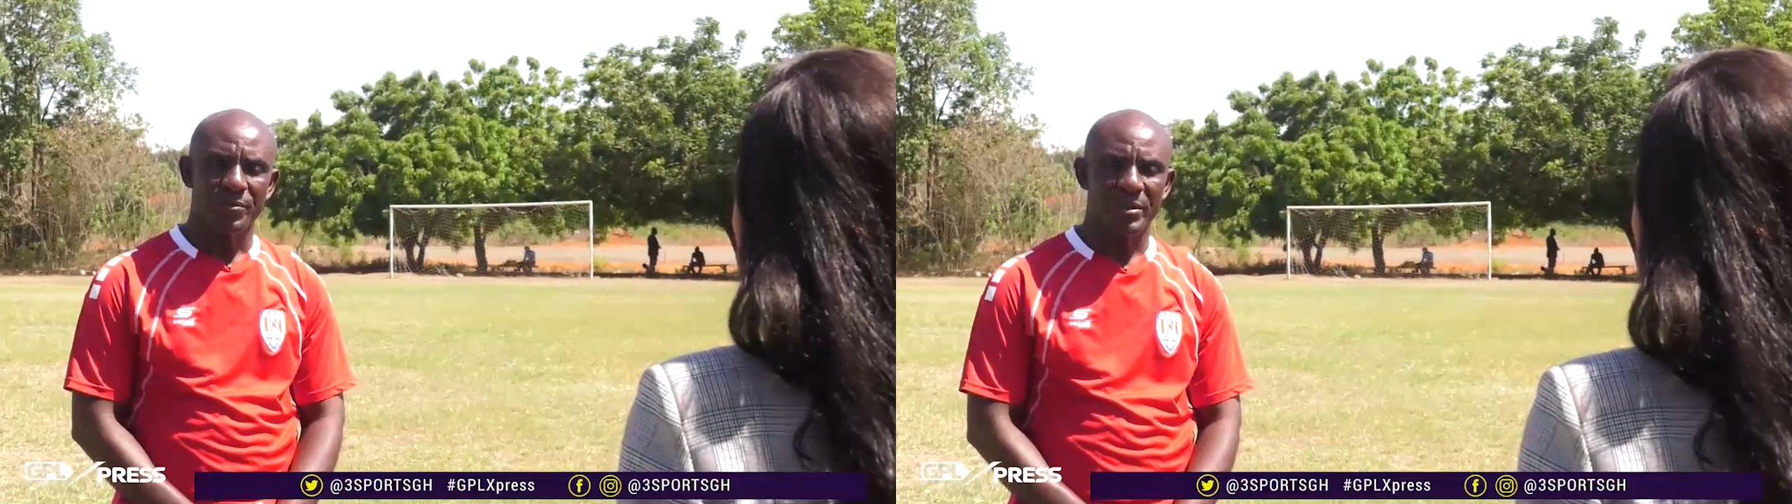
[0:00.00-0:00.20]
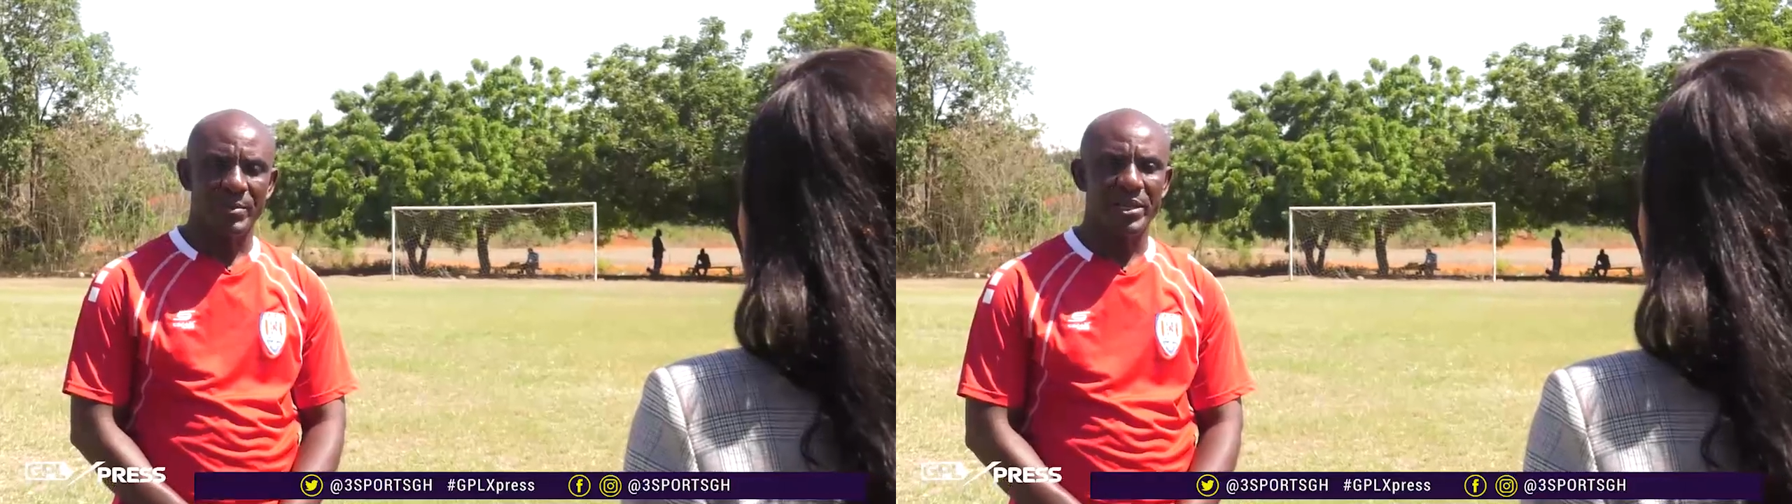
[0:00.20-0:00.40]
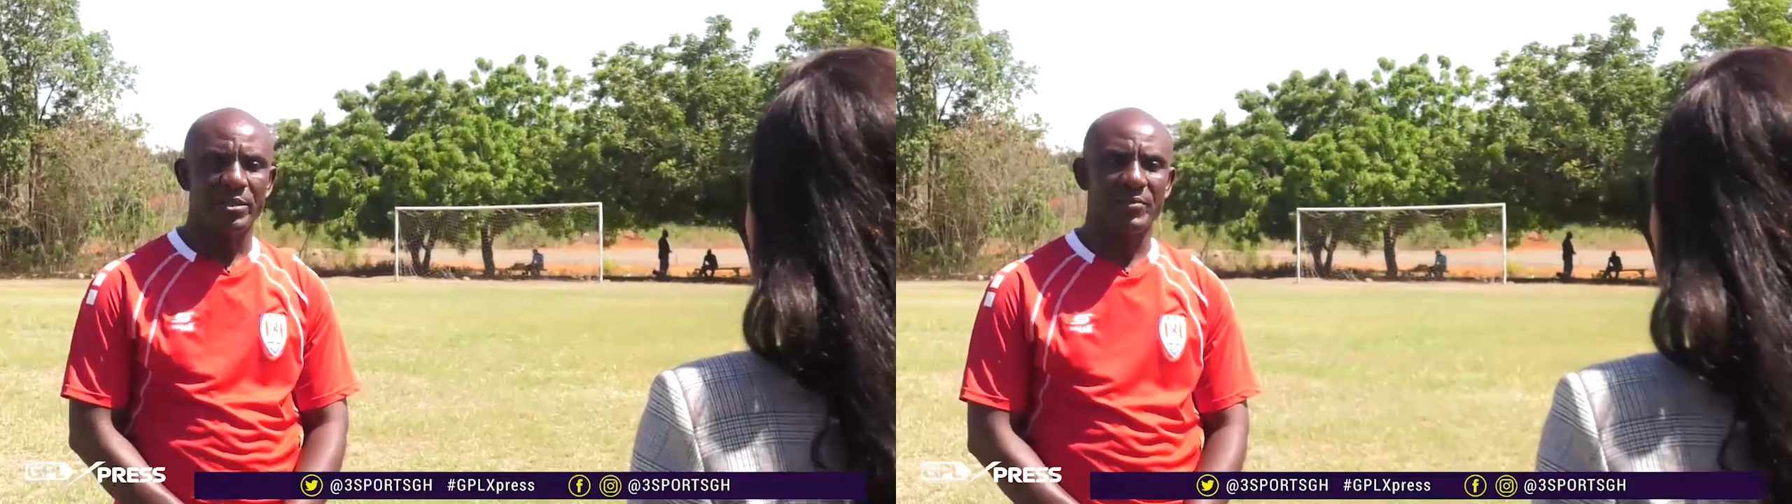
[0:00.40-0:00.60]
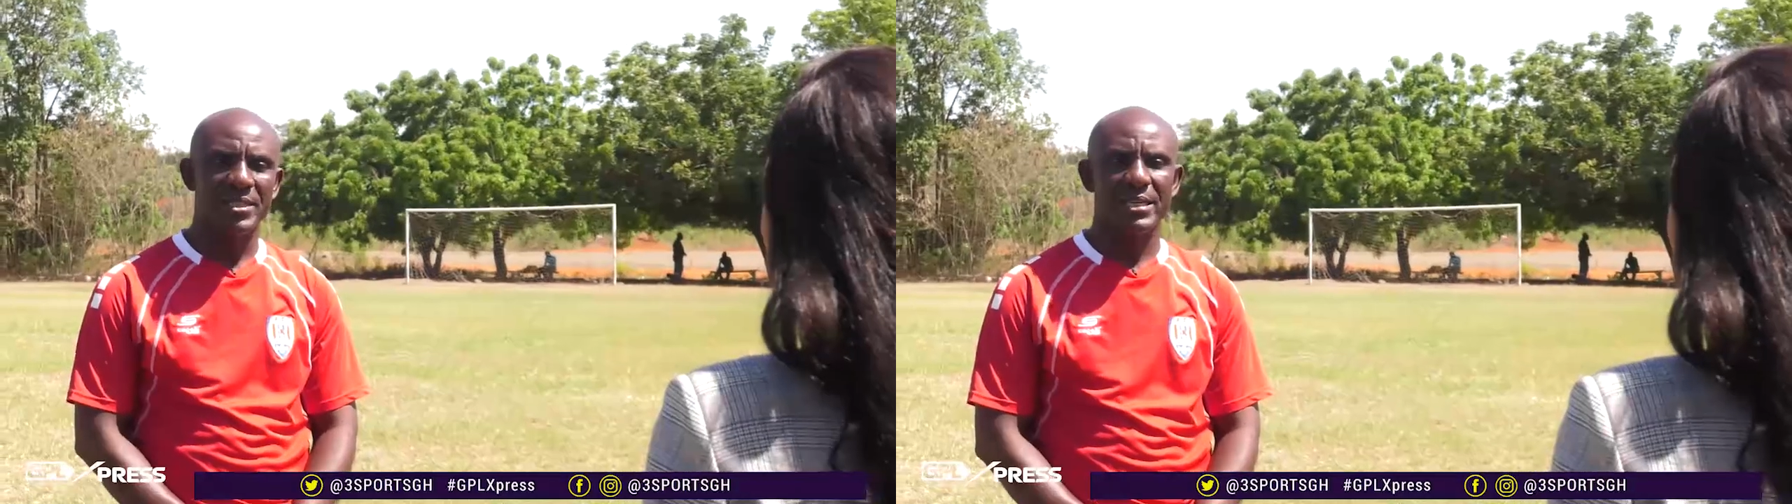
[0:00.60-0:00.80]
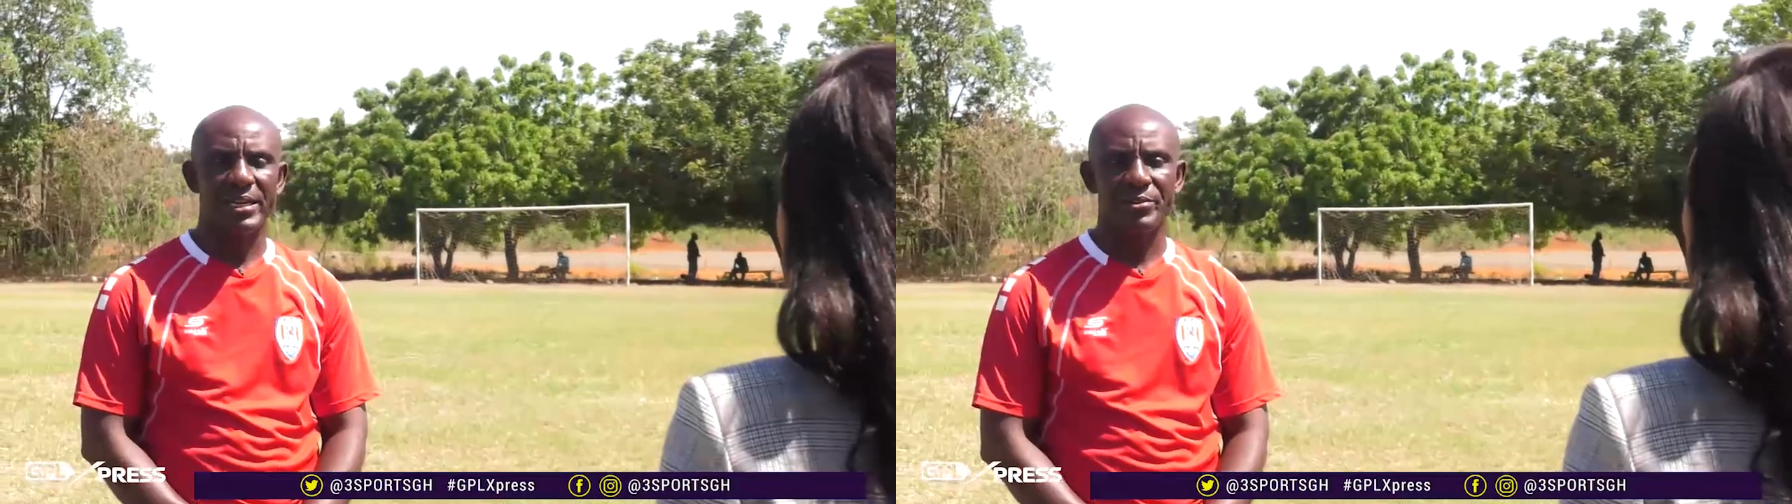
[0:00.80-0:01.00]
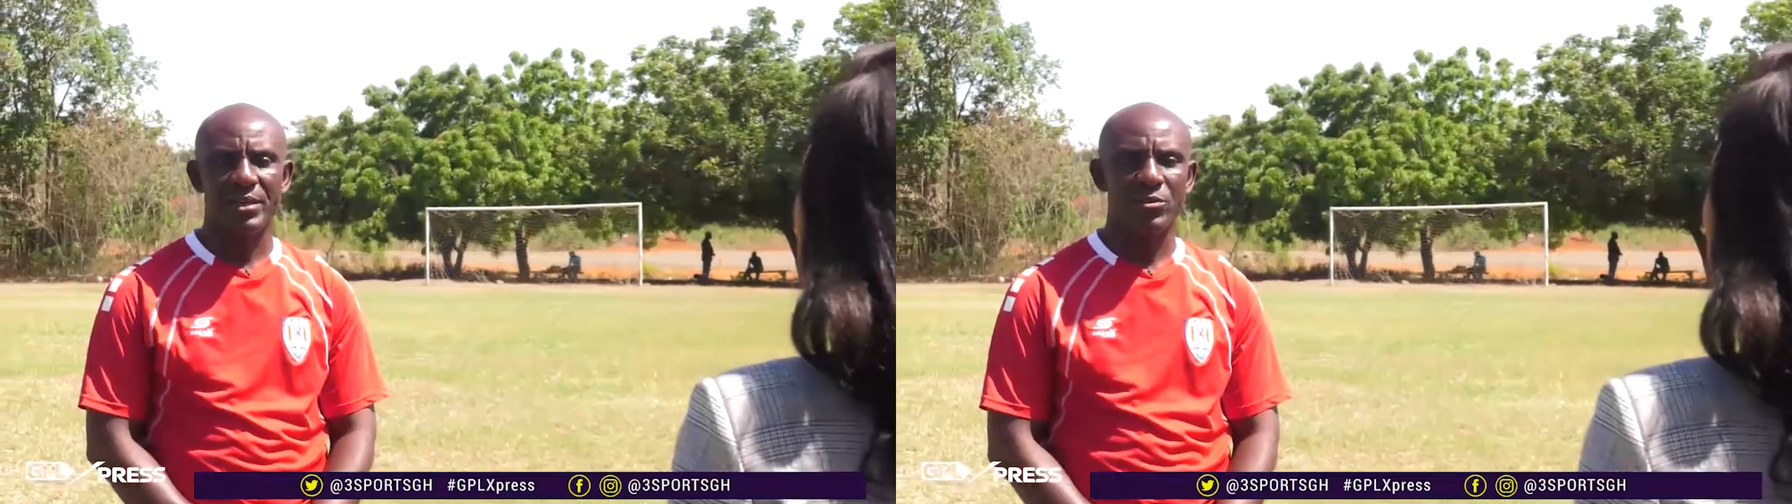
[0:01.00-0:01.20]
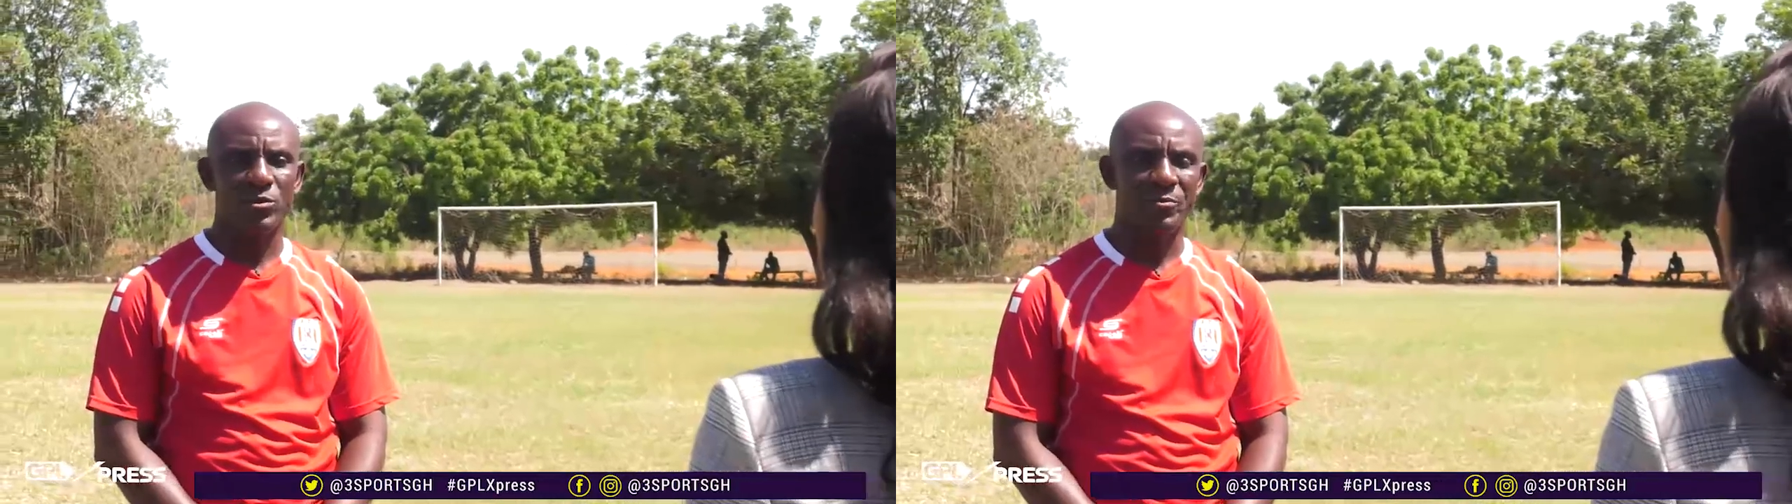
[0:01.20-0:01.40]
For the beginning of the second round,